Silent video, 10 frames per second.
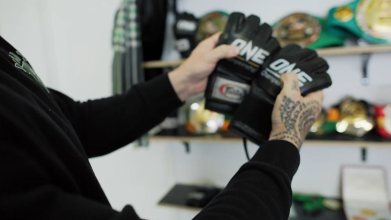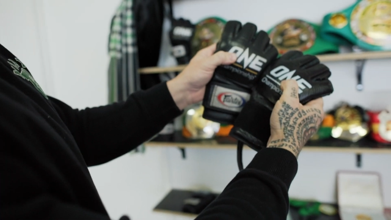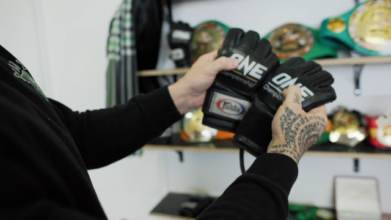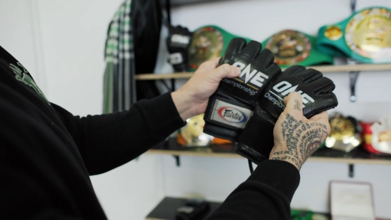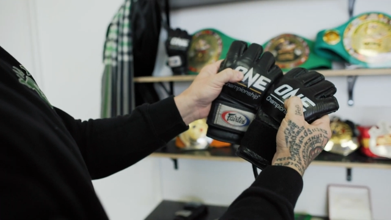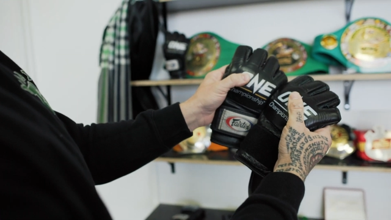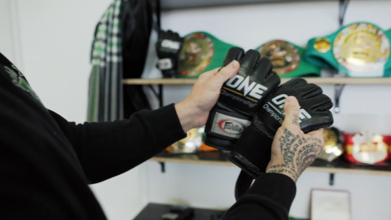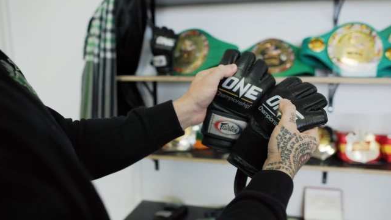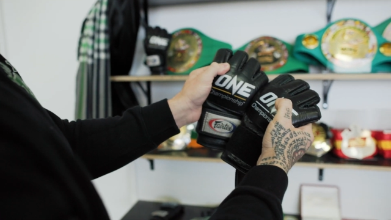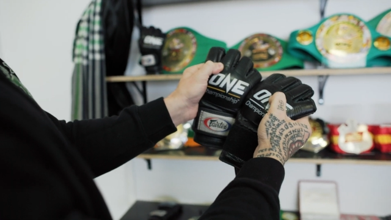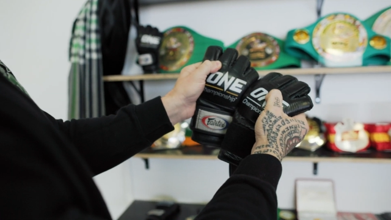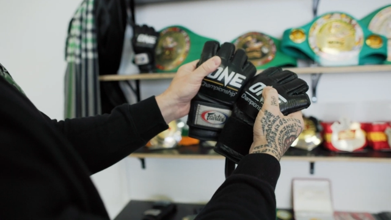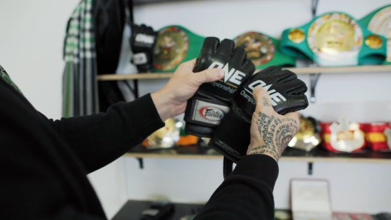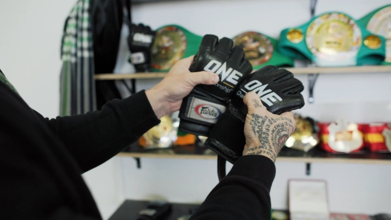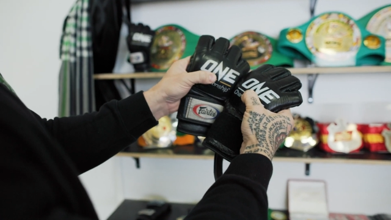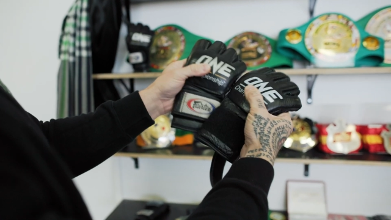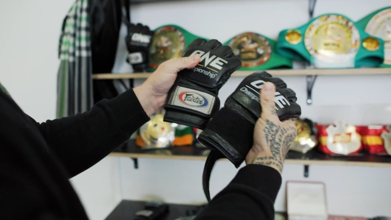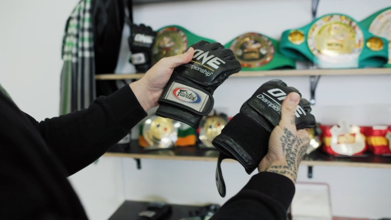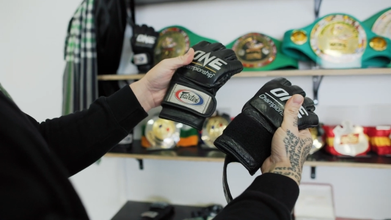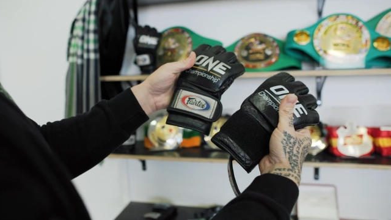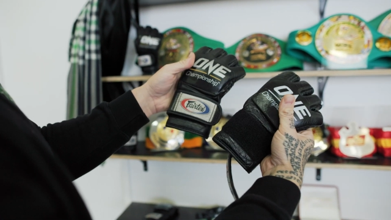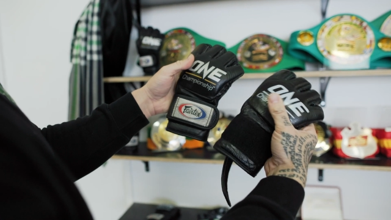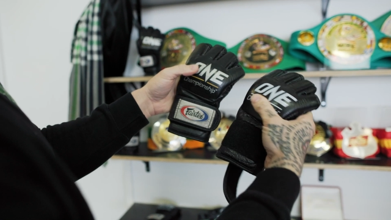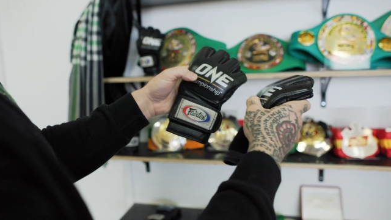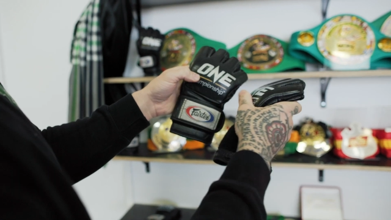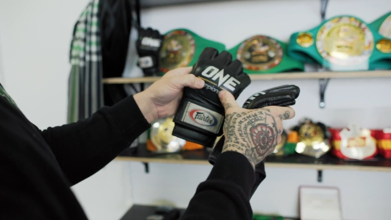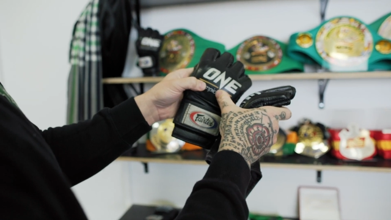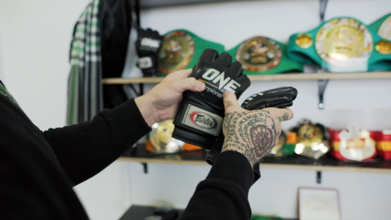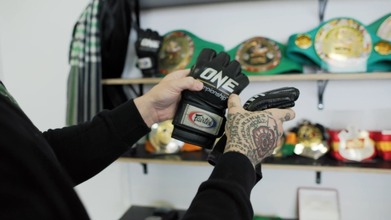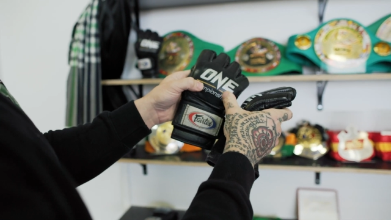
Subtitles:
[unreadable: no face in view]